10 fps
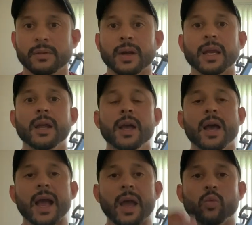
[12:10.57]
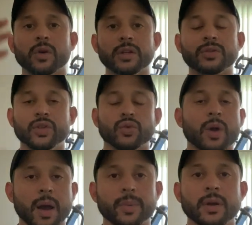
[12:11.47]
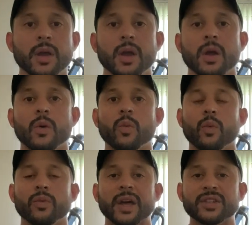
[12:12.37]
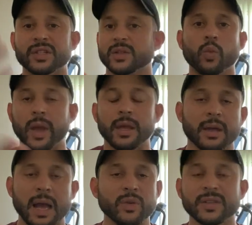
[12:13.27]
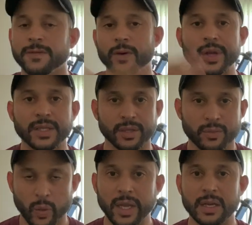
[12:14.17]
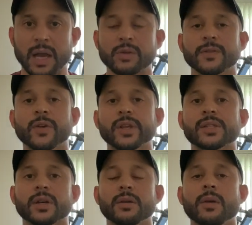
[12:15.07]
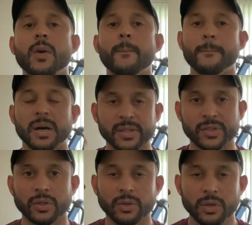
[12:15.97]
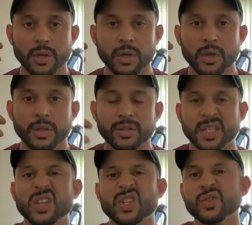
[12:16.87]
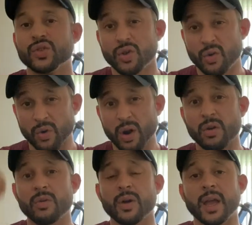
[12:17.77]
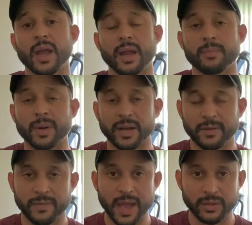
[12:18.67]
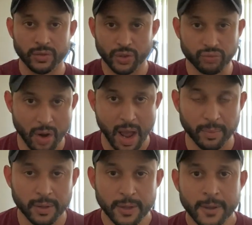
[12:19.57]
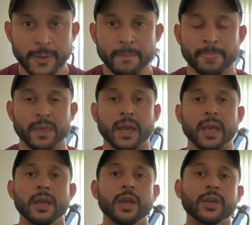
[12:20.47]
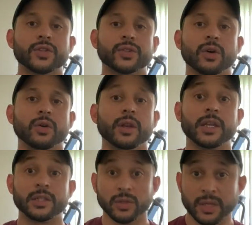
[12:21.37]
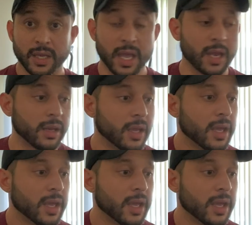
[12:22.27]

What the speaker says: right? I wanted to drop not just the weight. I wasn't focused on weight. I was focused on muscle tissue to grow and body fat to drop, okay? So let's look again.